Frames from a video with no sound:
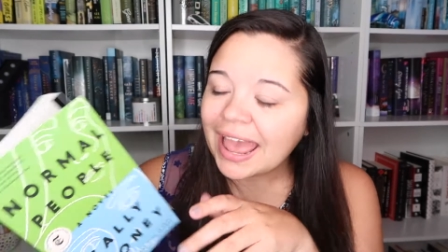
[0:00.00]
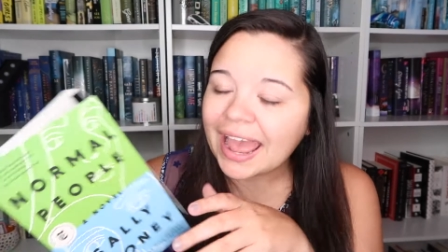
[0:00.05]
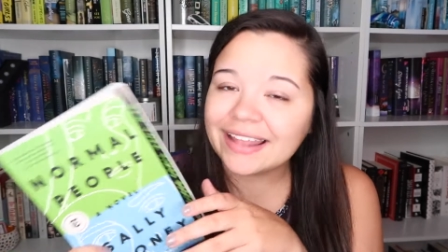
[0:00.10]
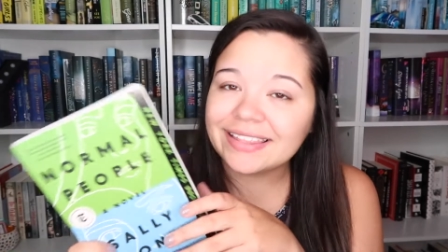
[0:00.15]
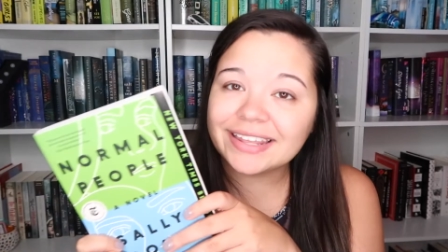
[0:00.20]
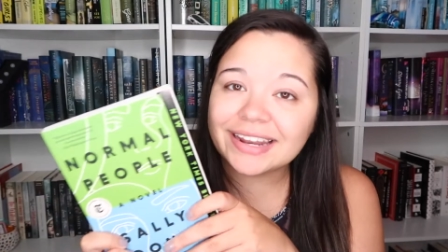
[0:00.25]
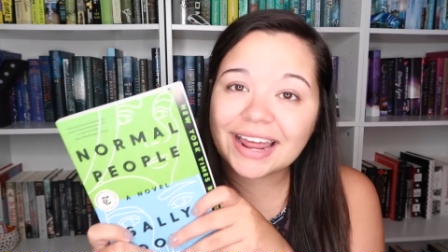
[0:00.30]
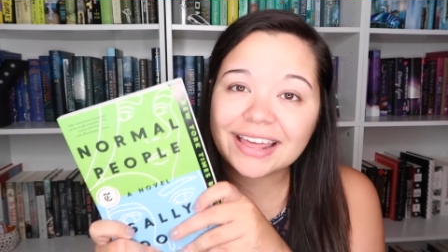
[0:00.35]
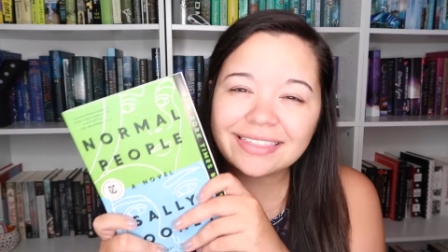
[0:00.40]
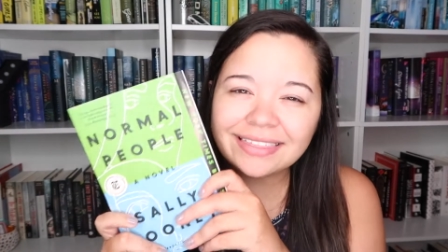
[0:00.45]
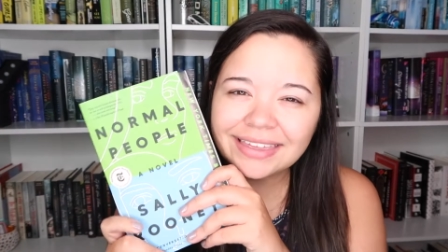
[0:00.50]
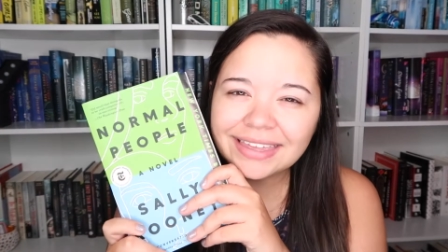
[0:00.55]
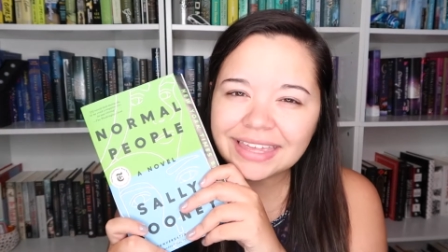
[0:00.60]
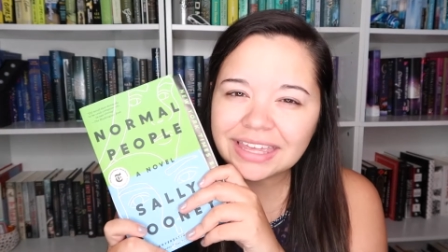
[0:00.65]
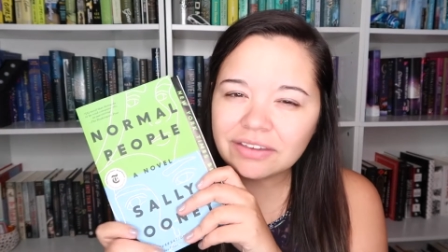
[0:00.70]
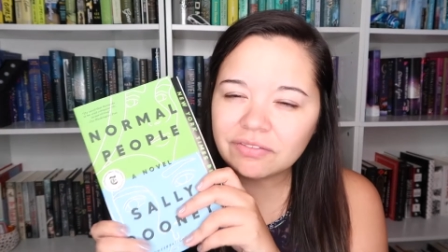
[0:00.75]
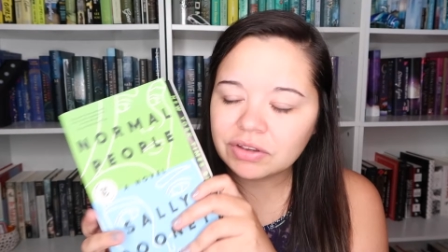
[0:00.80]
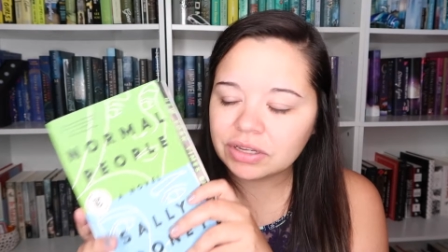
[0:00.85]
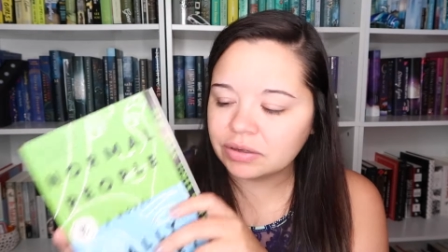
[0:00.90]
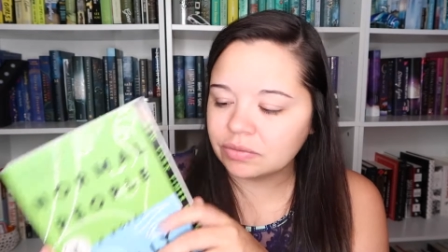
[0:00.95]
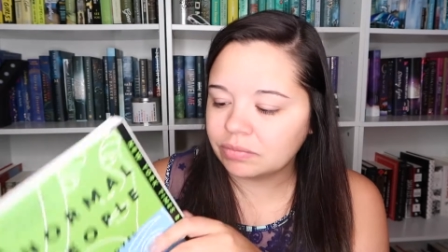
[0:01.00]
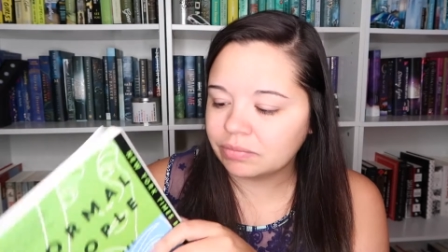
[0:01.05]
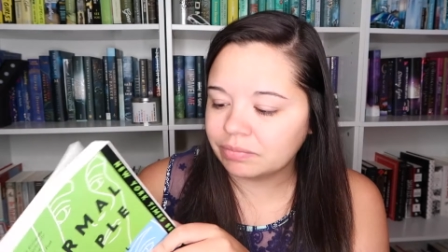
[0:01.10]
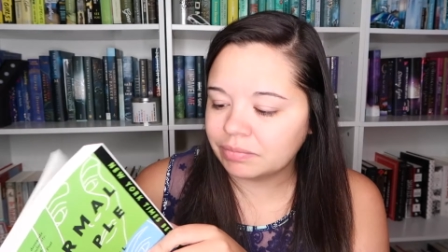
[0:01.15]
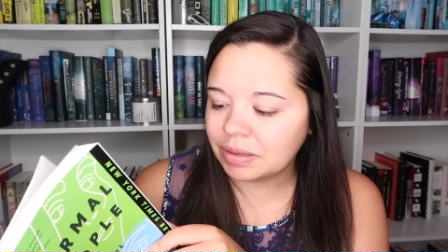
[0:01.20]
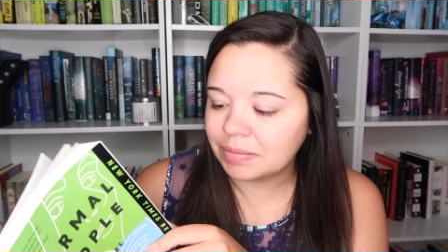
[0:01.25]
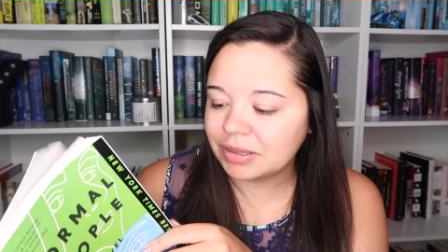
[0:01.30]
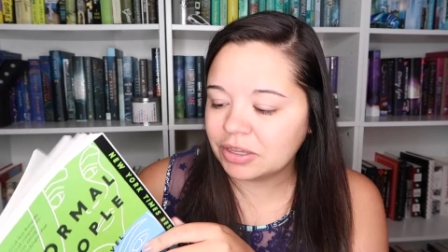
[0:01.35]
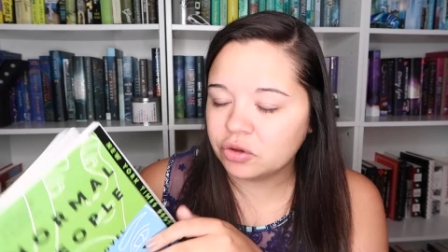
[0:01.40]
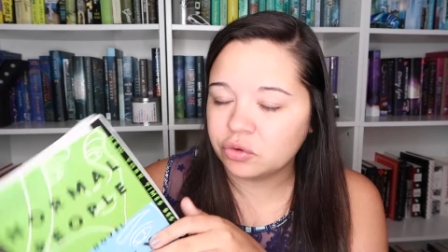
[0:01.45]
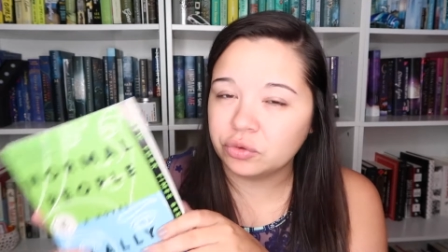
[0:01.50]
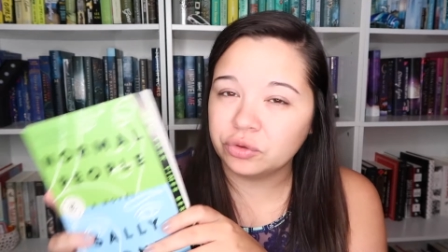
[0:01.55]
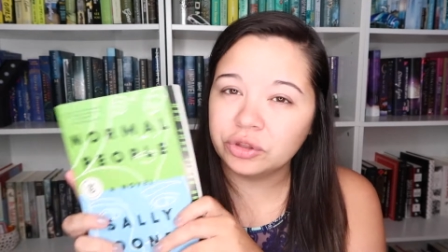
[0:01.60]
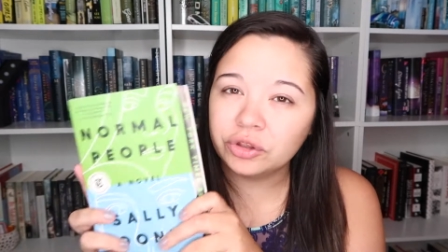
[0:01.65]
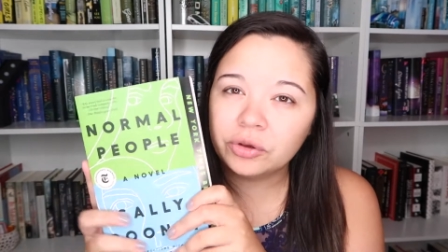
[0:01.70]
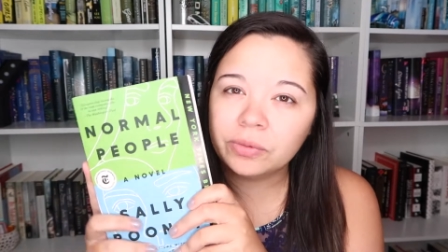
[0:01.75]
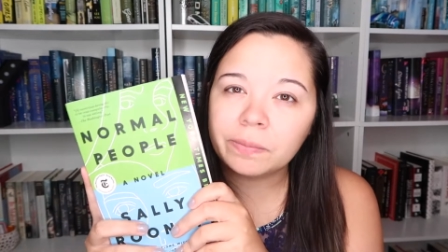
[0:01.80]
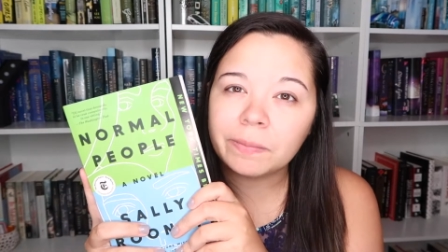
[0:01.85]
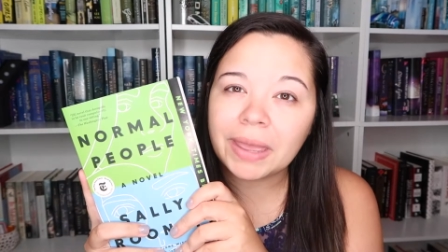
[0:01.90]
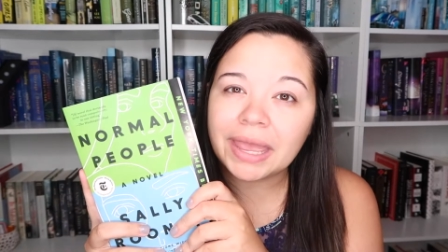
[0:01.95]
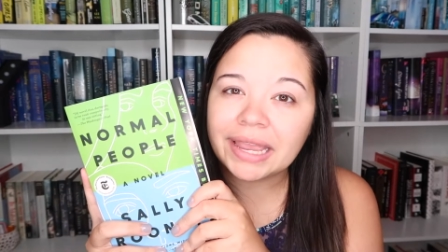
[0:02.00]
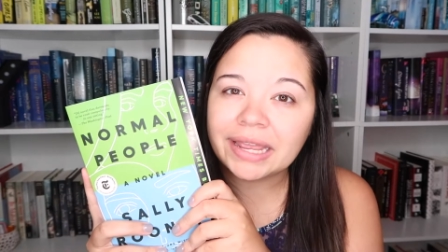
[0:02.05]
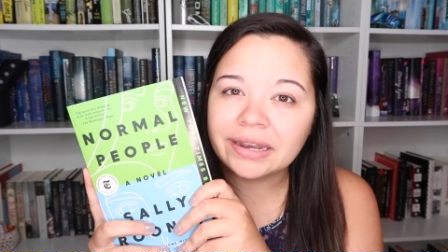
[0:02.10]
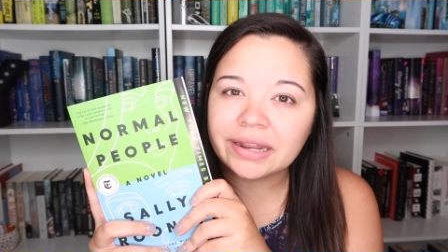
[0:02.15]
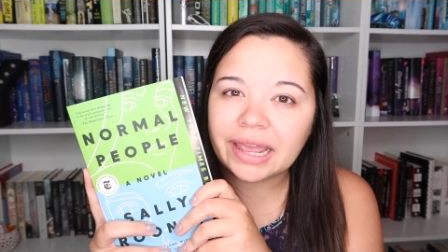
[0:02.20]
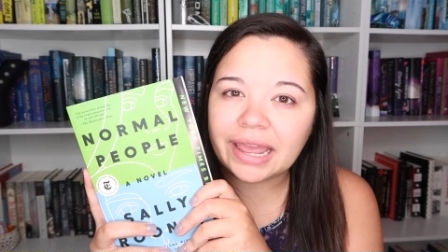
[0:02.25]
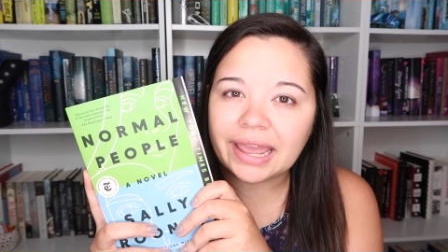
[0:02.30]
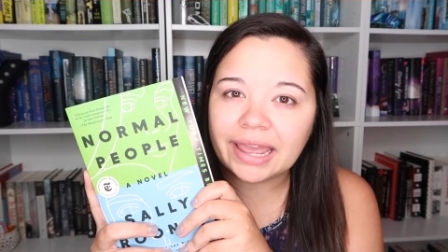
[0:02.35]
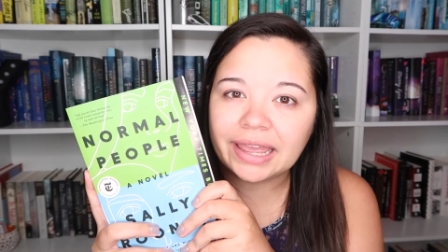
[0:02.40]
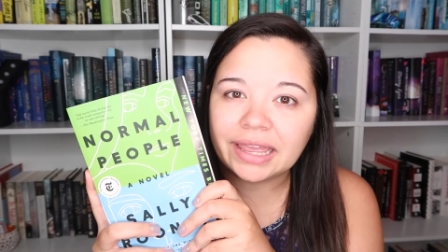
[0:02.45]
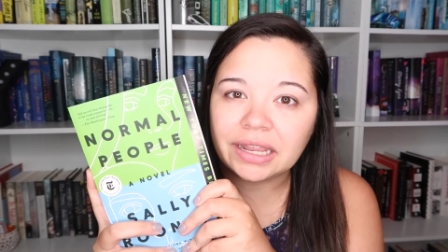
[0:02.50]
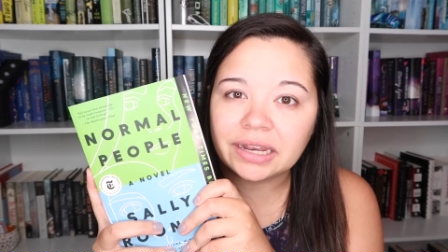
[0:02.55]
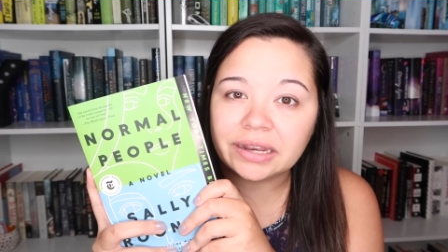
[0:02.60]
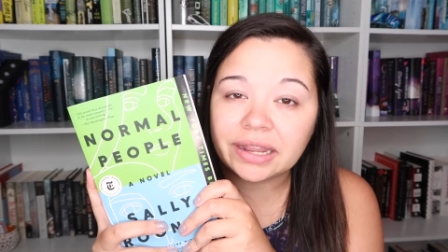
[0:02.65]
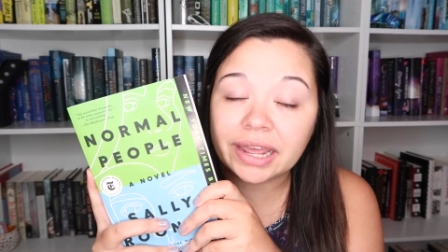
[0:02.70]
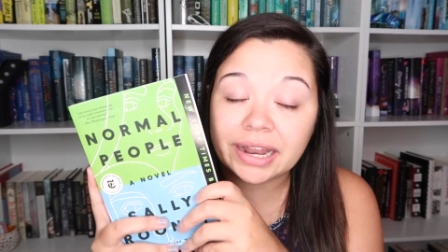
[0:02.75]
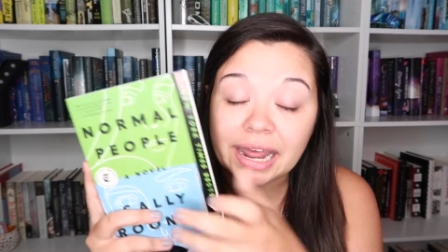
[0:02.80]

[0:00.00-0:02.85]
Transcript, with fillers: And then I think even maybe Hulu made an